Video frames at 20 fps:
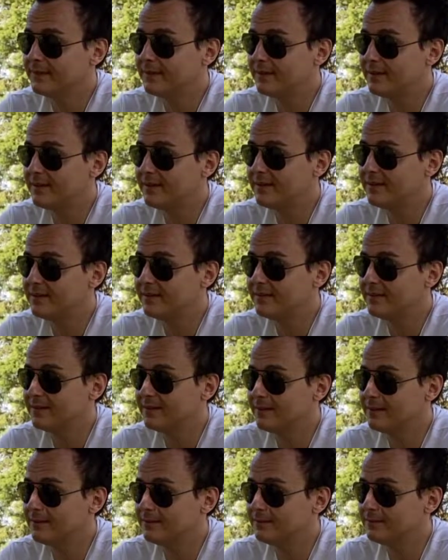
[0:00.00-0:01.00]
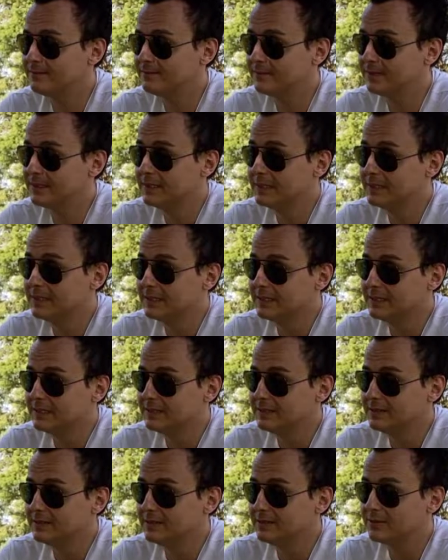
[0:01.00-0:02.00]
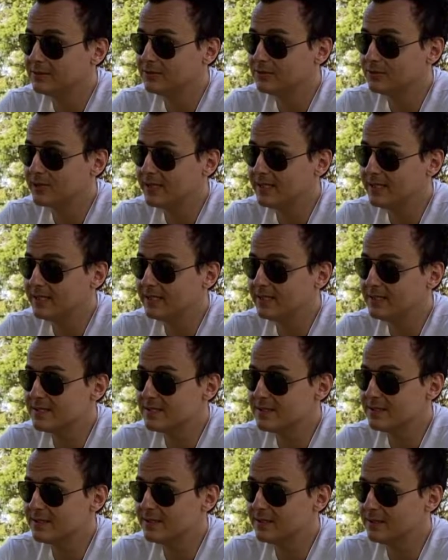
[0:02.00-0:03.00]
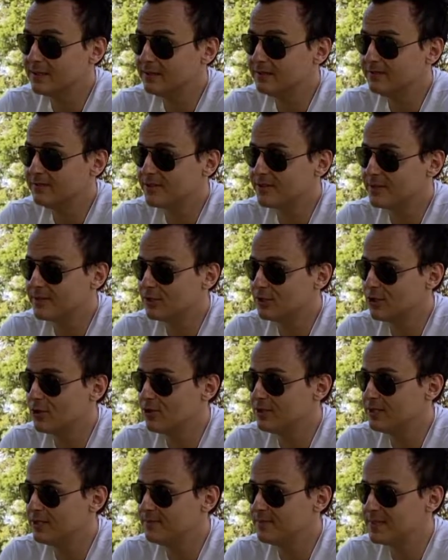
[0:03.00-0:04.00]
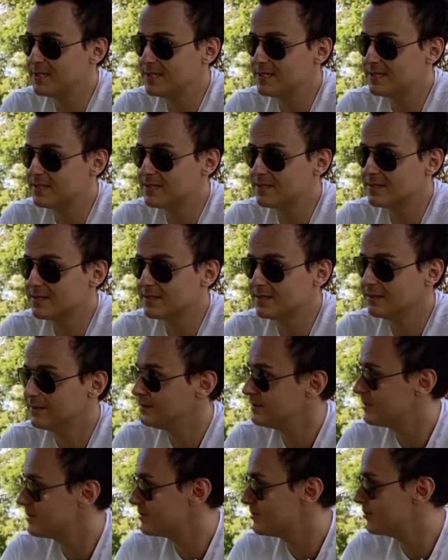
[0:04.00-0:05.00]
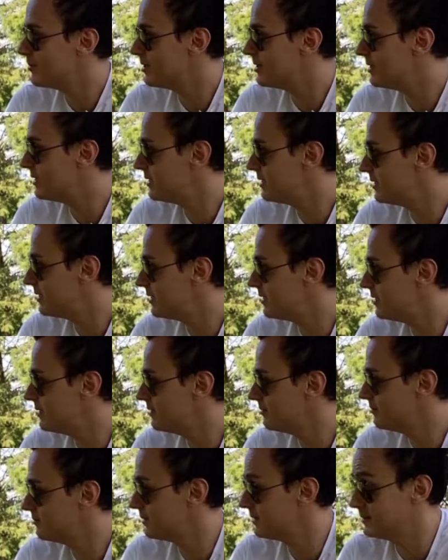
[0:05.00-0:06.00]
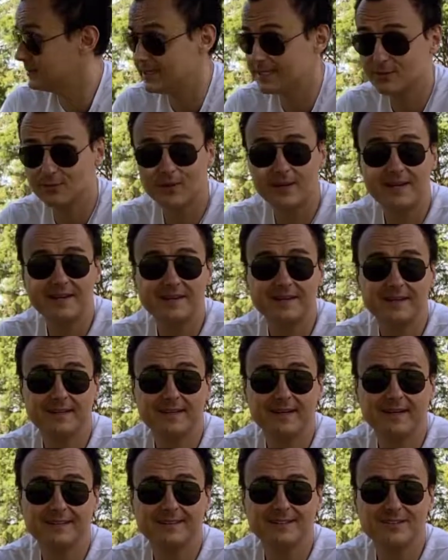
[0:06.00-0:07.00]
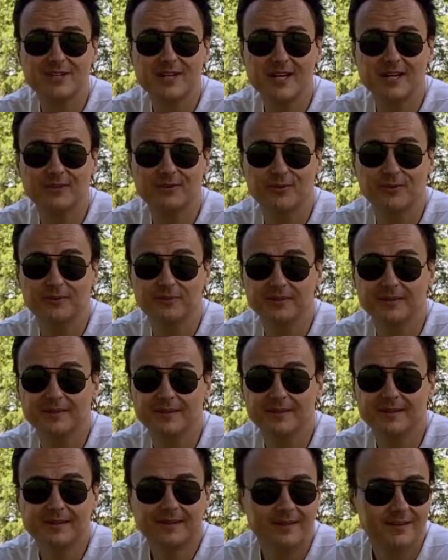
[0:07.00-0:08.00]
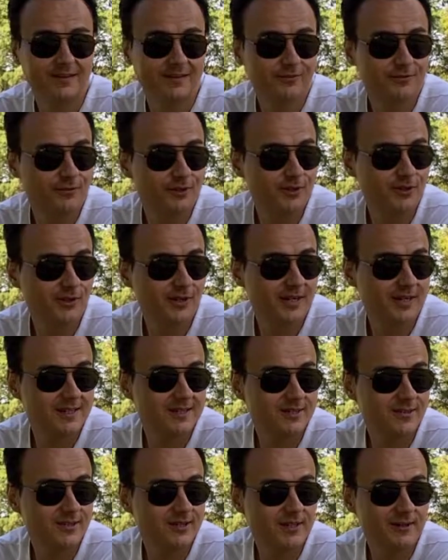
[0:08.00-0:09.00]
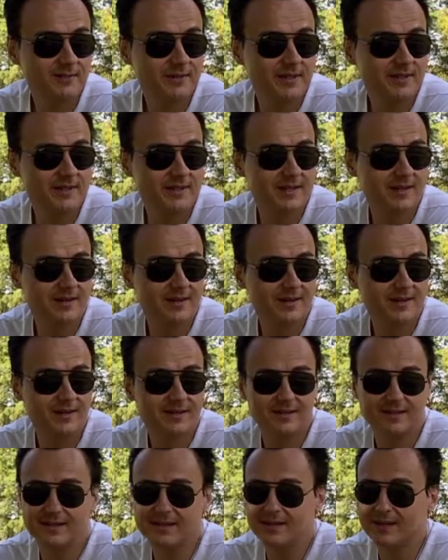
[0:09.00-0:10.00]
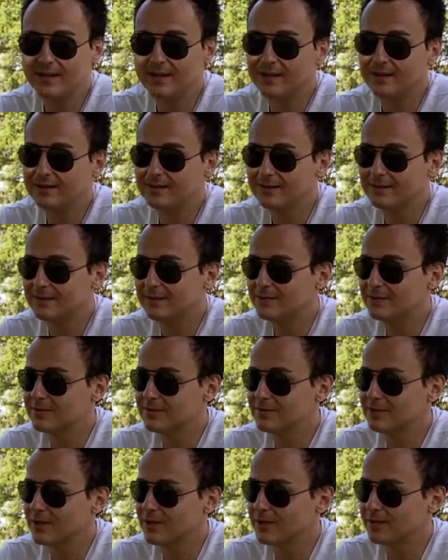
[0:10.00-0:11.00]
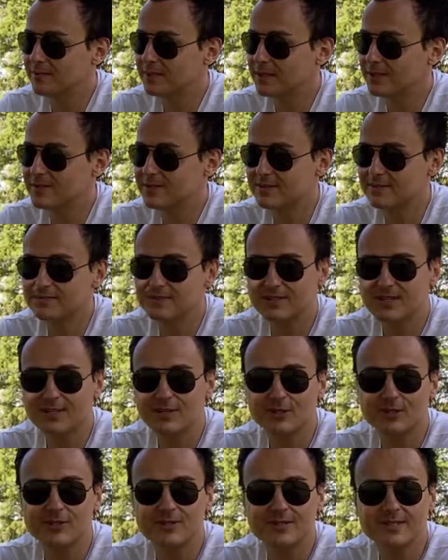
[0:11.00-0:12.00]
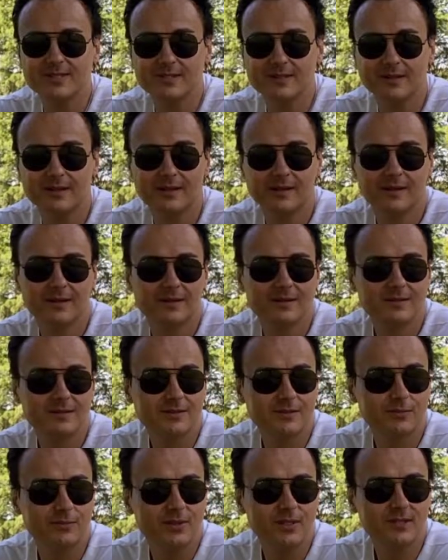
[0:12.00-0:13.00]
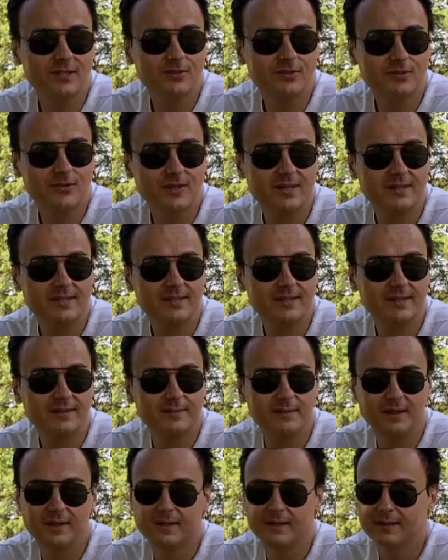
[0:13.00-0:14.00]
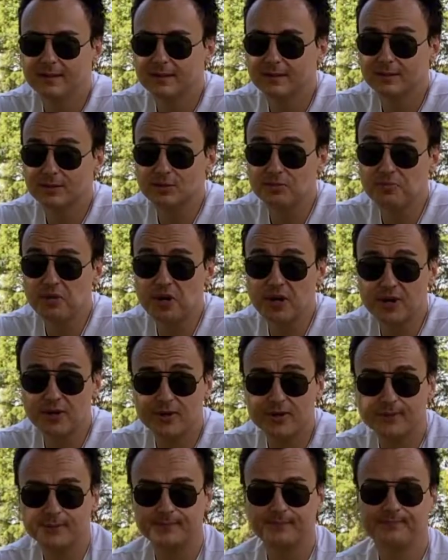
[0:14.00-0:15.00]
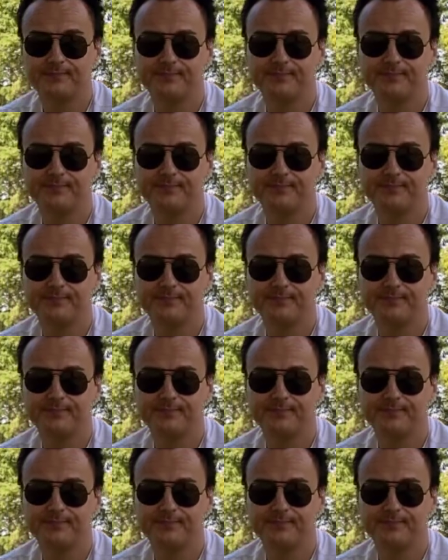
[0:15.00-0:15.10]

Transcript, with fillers: and um, you know trading is a very lonely business that's why uh, but that's why i got the chat room for you guys to come in there and uh, you know talk about some tickers so we can trade them tomorrow